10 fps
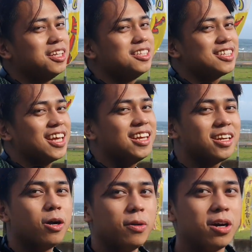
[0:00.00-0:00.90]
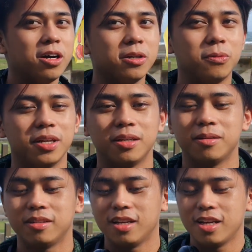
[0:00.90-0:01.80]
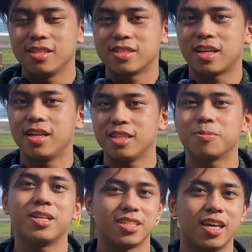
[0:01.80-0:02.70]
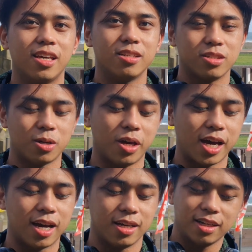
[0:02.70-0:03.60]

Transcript: skin going on when sun hits my skin. So yeah,